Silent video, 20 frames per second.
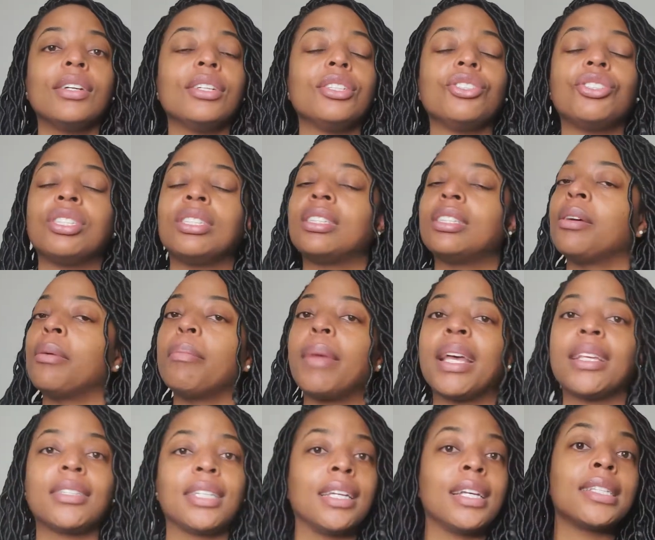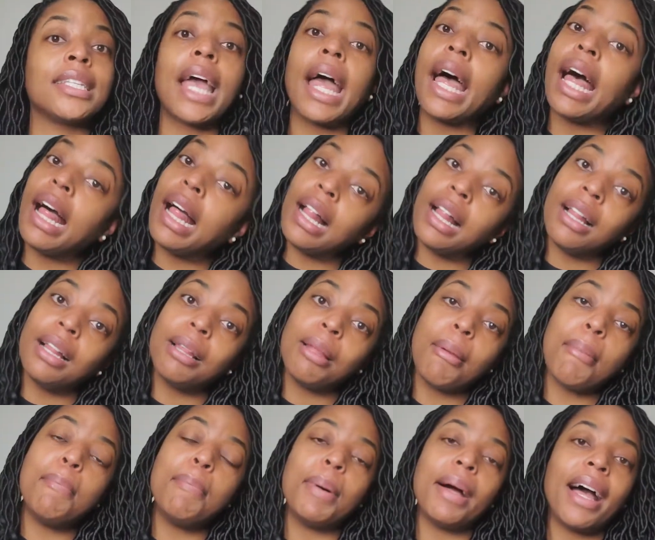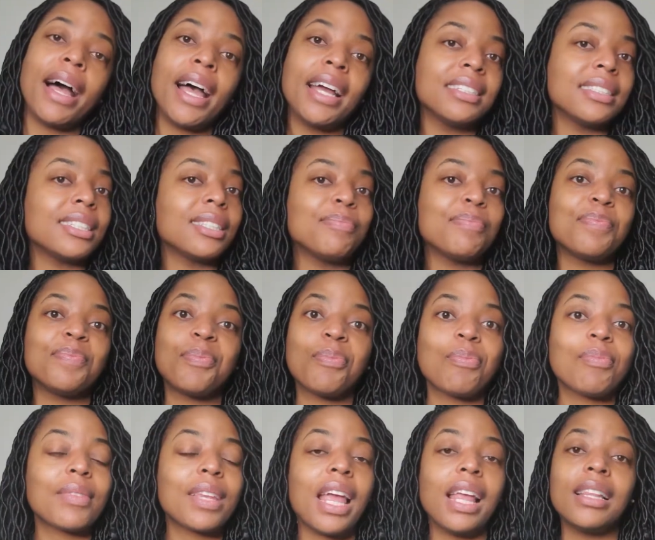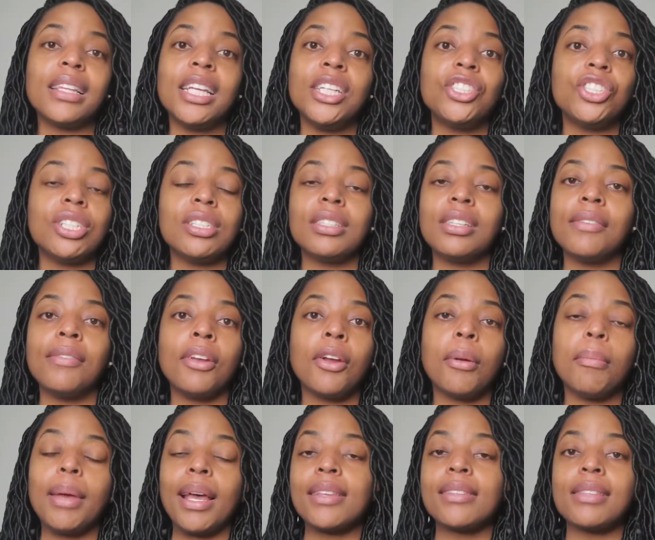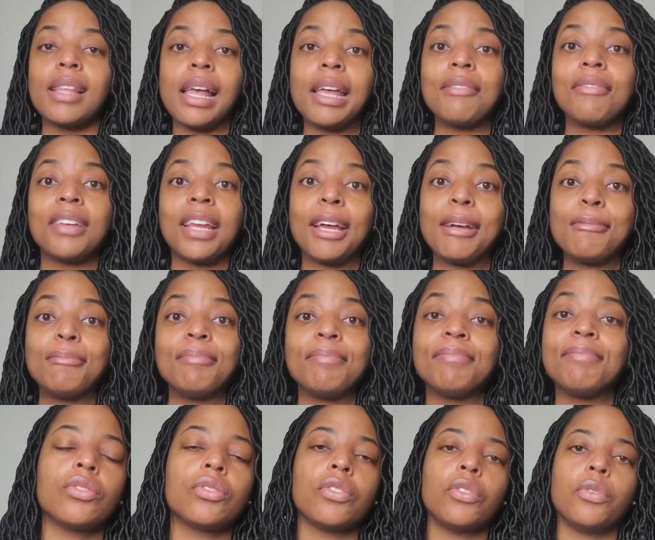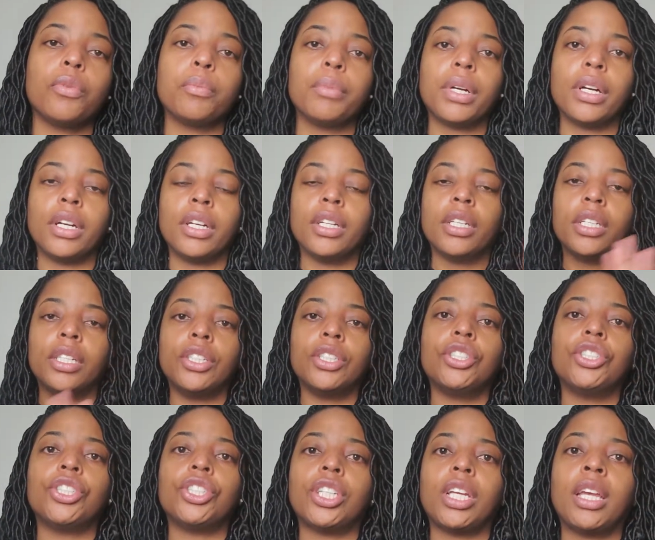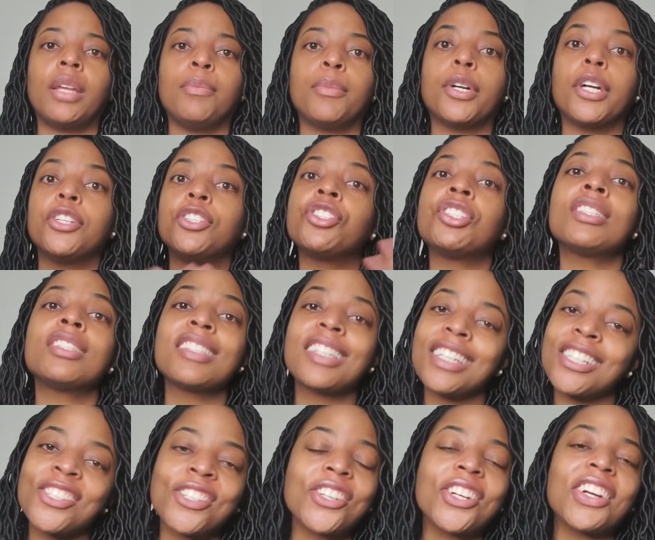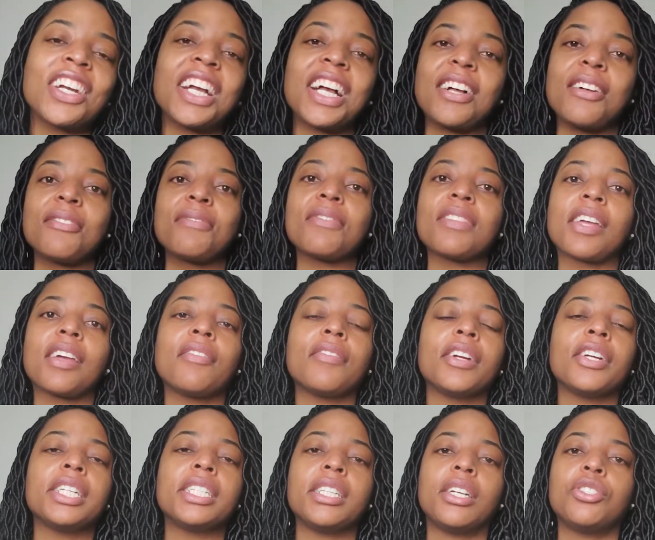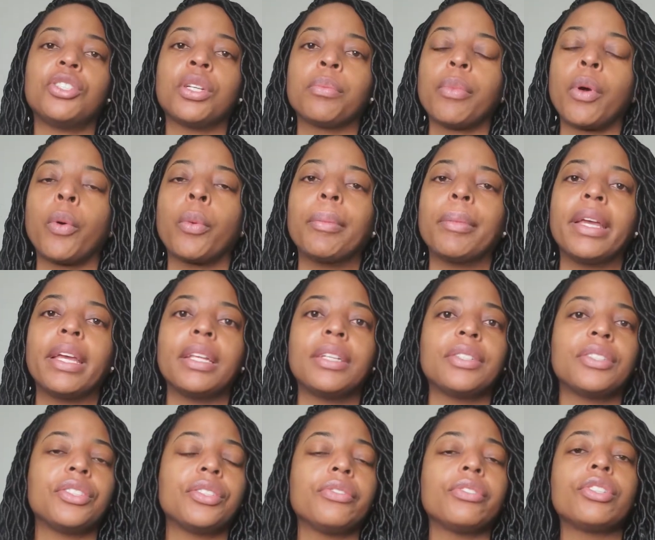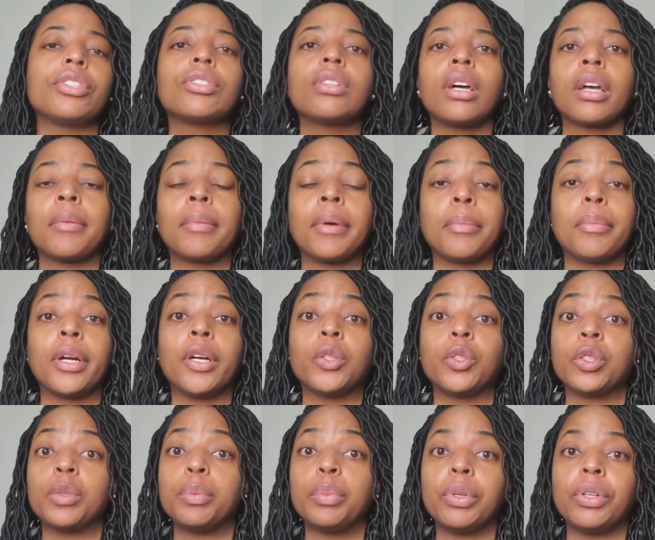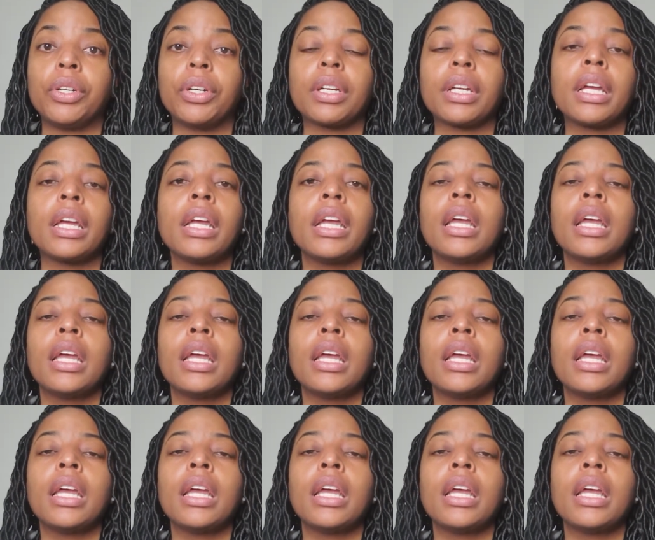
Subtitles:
She's still messy as hell, but at least she's living her best life now. So Marge and Marge Sr. have like a very touching moment. They're just talking about Marge's book.